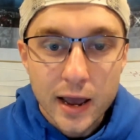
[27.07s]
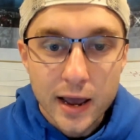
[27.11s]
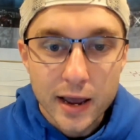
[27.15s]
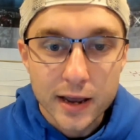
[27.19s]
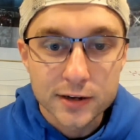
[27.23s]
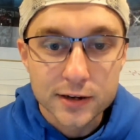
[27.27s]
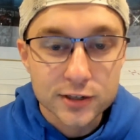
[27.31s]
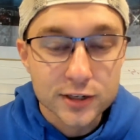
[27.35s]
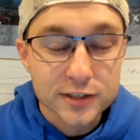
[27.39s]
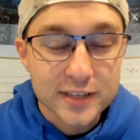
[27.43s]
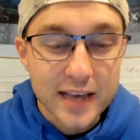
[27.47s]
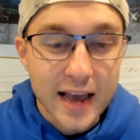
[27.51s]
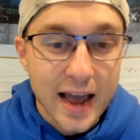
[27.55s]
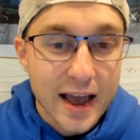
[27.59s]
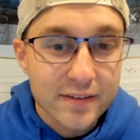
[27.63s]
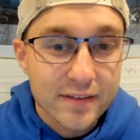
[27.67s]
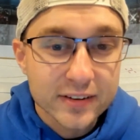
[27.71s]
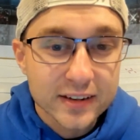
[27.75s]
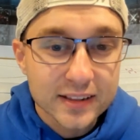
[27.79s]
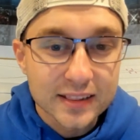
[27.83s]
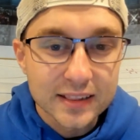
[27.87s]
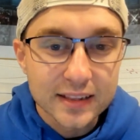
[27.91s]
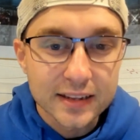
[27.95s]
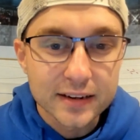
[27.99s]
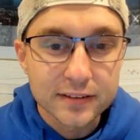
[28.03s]
and just
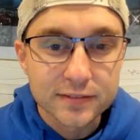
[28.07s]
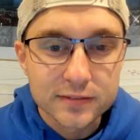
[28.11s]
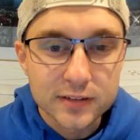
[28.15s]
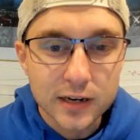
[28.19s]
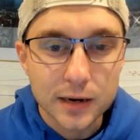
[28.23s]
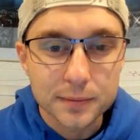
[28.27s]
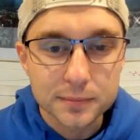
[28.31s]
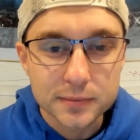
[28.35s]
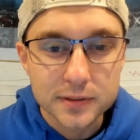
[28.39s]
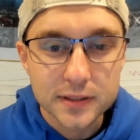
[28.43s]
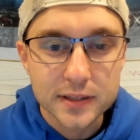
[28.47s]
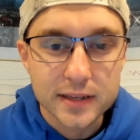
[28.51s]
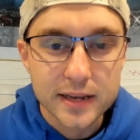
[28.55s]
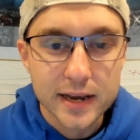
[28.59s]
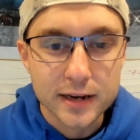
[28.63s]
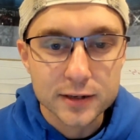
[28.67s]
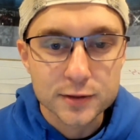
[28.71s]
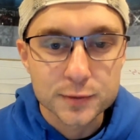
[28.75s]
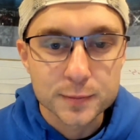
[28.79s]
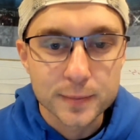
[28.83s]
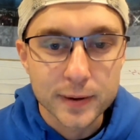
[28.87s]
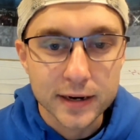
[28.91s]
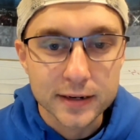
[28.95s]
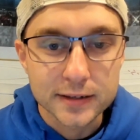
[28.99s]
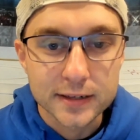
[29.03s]
haven't lived up to the
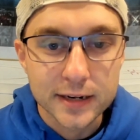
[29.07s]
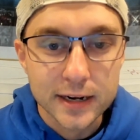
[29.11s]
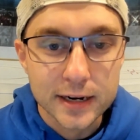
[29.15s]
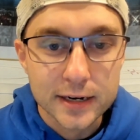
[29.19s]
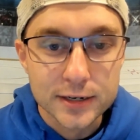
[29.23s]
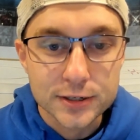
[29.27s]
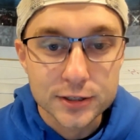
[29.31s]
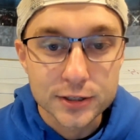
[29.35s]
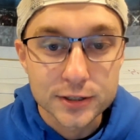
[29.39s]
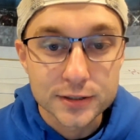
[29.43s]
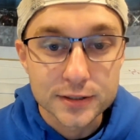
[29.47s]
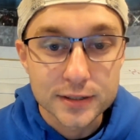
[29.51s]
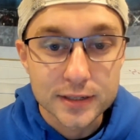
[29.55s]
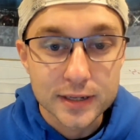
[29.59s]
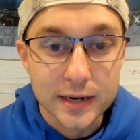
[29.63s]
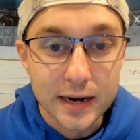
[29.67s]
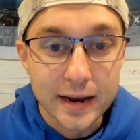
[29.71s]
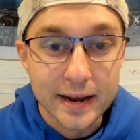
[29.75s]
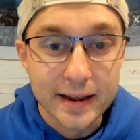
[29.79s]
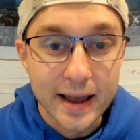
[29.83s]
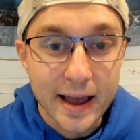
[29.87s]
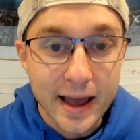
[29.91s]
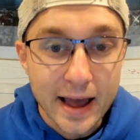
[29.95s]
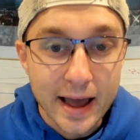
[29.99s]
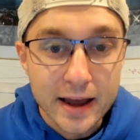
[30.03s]
expectations that
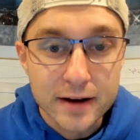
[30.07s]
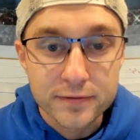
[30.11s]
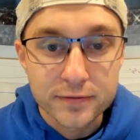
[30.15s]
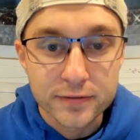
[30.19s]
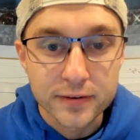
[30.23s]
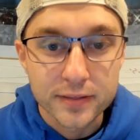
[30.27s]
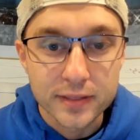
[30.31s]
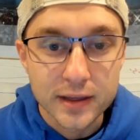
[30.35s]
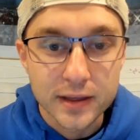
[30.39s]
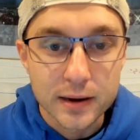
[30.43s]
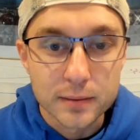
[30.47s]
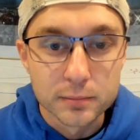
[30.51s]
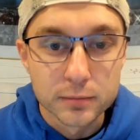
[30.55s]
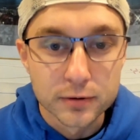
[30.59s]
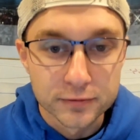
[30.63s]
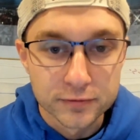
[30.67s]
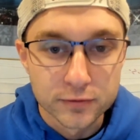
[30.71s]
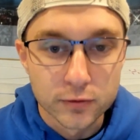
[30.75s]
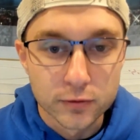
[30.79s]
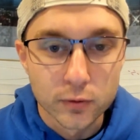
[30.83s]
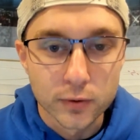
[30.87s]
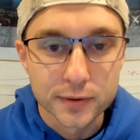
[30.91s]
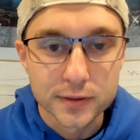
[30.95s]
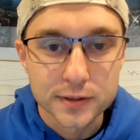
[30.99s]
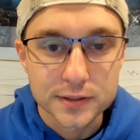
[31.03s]
I had for them
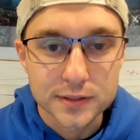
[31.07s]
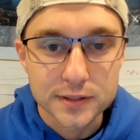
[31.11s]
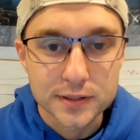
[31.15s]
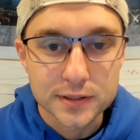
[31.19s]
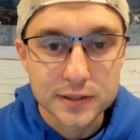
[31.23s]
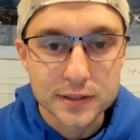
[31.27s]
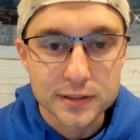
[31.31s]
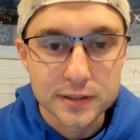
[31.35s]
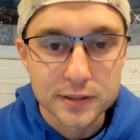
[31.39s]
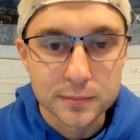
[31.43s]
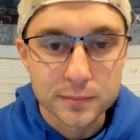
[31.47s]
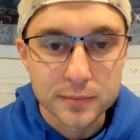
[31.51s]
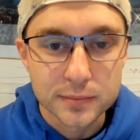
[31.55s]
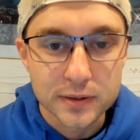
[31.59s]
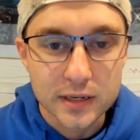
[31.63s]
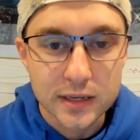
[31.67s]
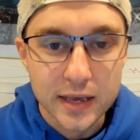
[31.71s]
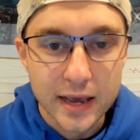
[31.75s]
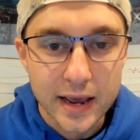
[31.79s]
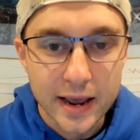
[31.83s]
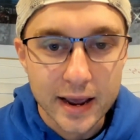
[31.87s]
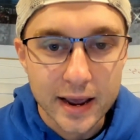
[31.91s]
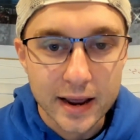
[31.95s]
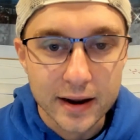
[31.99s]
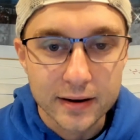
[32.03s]
before the season
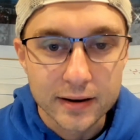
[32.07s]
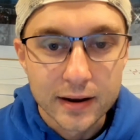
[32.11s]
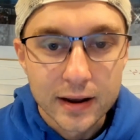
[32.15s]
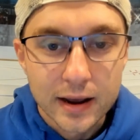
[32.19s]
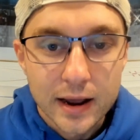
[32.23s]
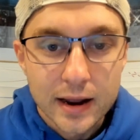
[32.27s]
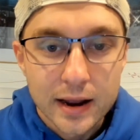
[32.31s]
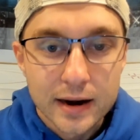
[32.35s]
began.